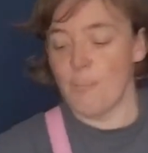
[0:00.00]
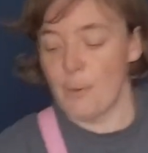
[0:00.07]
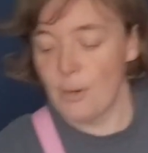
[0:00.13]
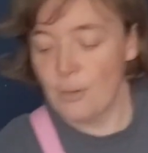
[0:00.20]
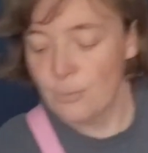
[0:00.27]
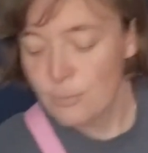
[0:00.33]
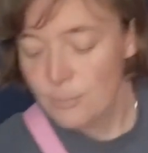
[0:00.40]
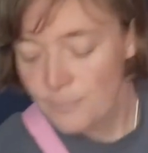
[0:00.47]
a
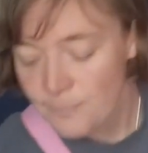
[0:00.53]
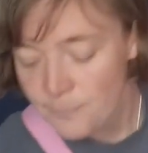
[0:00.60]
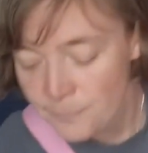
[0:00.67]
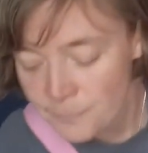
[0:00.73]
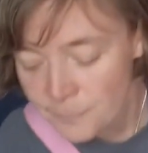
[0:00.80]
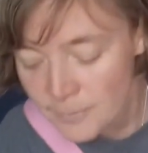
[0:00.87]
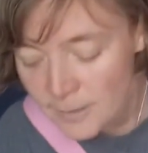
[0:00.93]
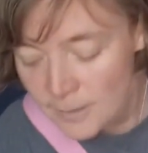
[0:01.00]
bowl.
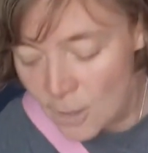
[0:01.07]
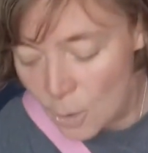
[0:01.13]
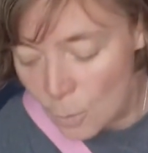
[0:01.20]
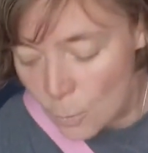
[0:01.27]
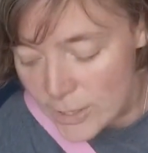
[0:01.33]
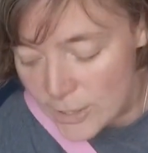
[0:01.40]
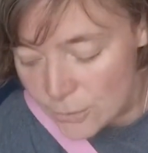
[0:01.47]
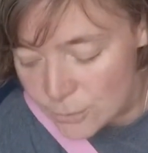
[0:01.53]

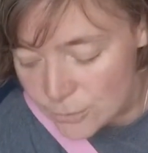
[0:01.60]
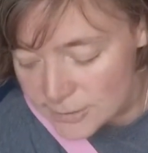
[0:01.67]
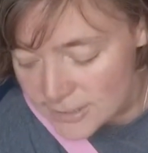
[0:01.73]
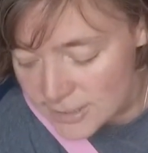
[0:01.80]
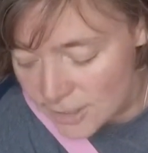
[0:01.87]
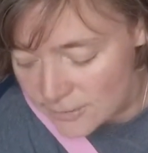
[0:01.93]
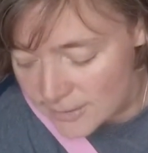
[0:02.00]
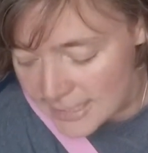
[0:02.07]
We
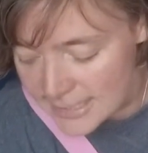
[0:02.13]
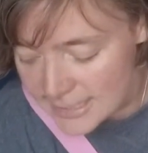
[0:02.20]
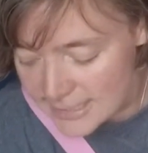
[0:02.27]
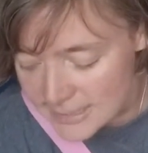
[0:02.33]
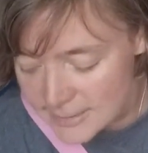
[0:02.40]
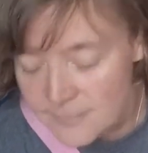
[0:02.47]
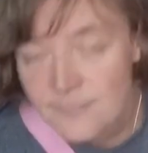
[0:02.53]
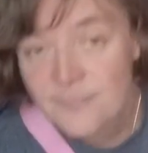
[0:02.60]
also need